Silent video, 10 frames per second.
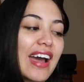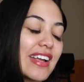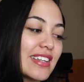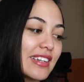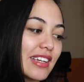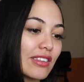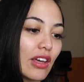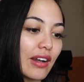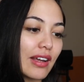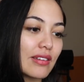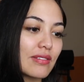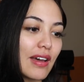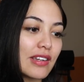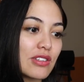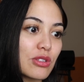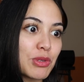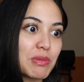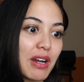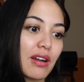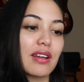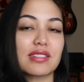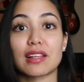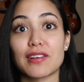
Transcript: I thought i knew so much better because i